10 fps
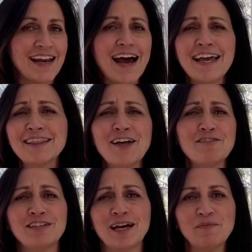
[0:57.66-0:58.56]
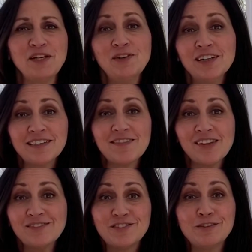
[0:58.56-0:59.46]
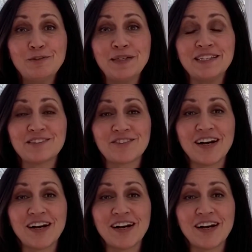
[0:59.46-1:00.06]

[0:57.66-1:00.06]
And I loved it. I mean, who doesn't love zoomies,